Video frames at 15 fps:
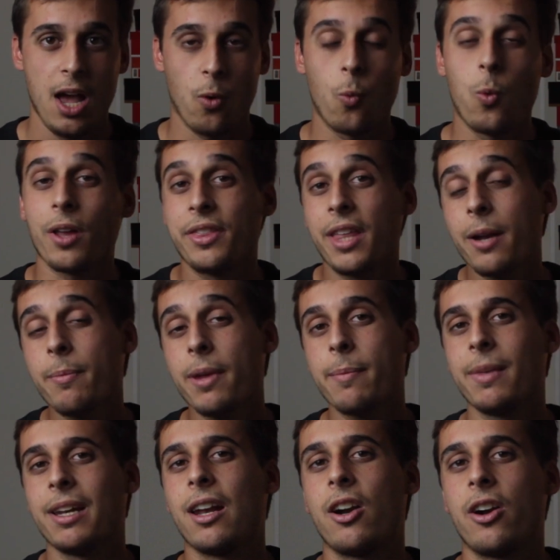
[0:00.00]
What that made
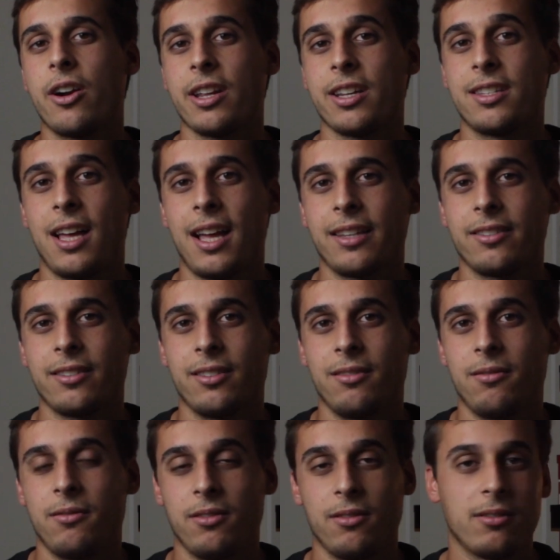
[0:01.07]
me learn is that
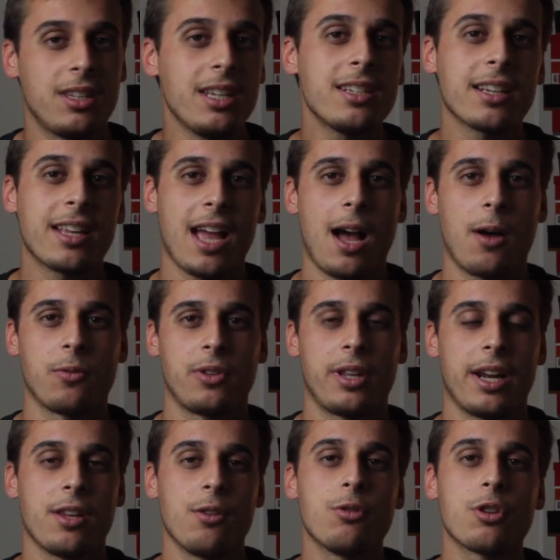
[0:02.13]
this account that
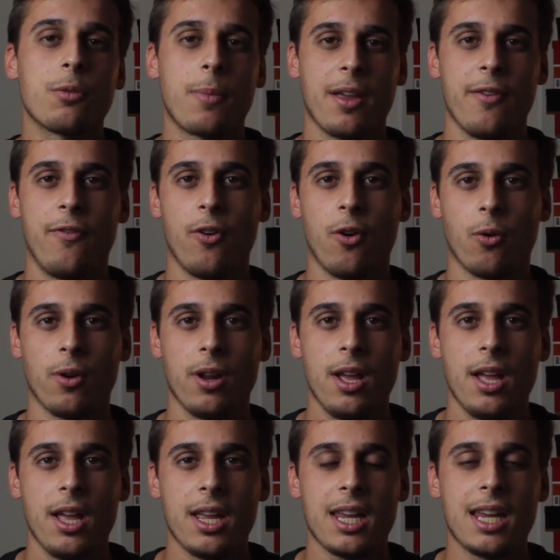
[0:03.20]
I use on my phone,
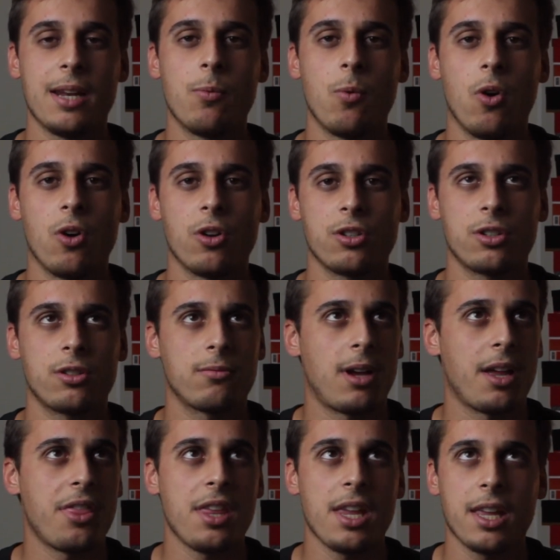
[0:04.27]
I
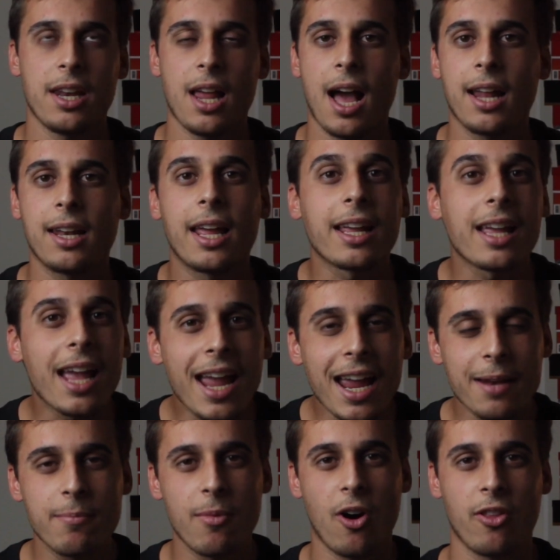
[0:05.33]
think it had like
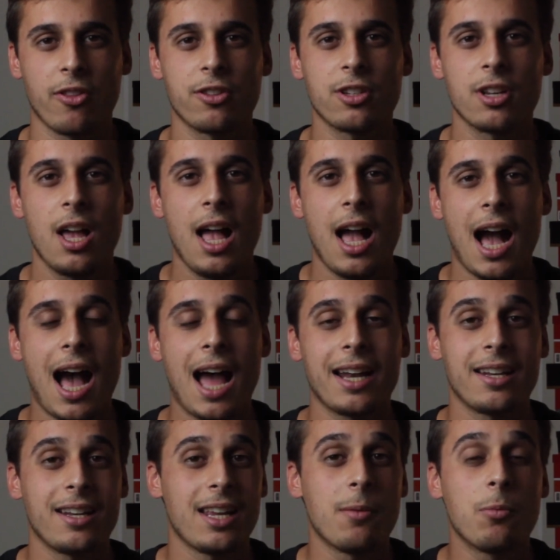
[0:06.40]
8 months,
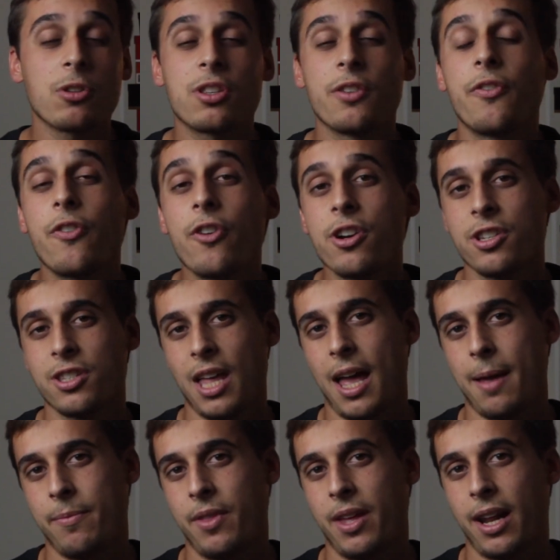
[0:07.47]
and it was the first
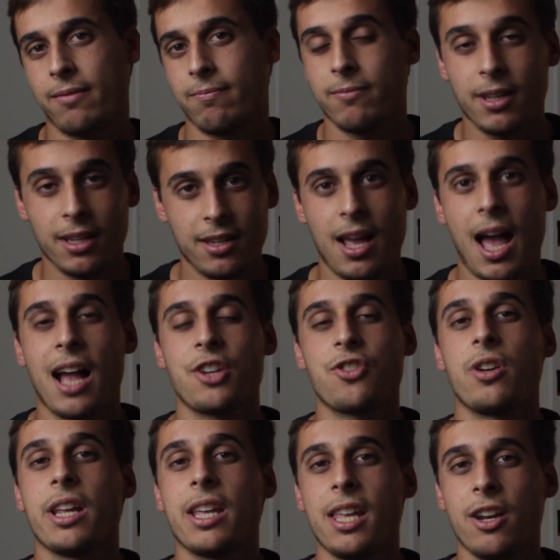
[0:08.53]
time that I
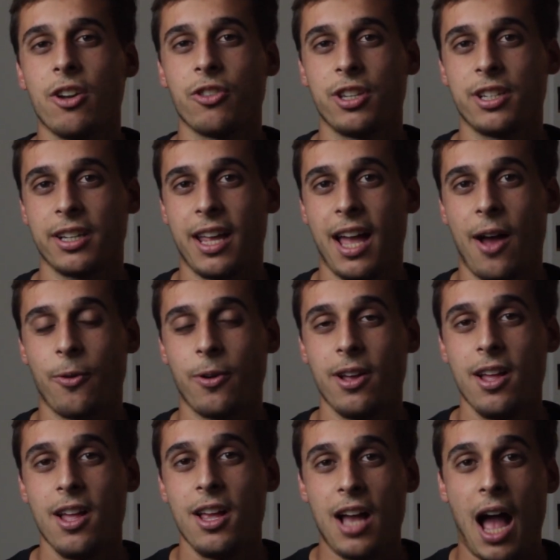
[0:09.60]
actually hit on this account.
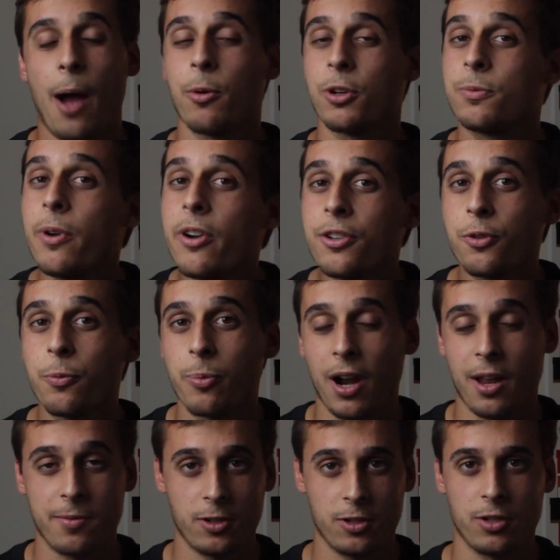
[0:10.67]
I was very
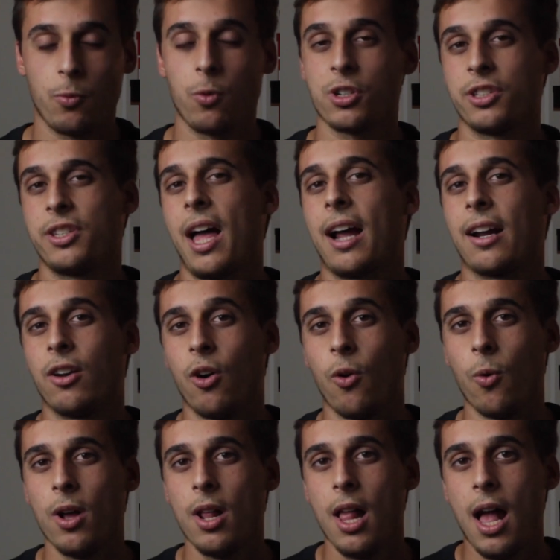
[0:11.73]
surprised because it was a Danglo.